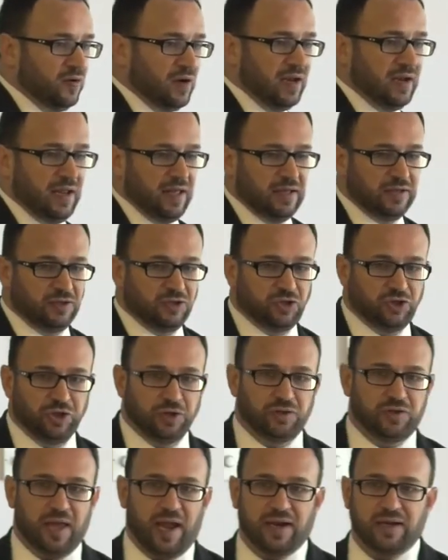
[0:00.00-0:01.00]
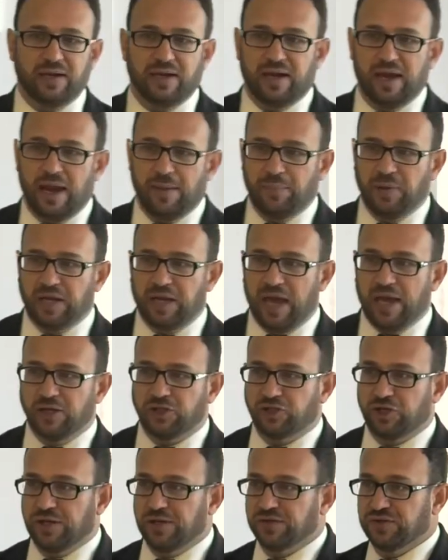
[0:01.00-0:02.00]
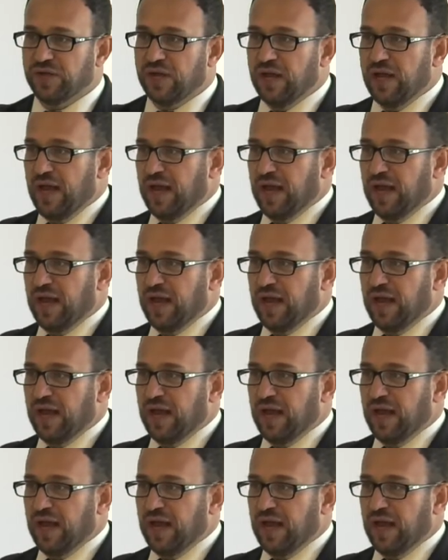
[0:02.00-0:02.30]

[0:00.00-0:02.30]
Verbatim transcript: in geotechnical applications,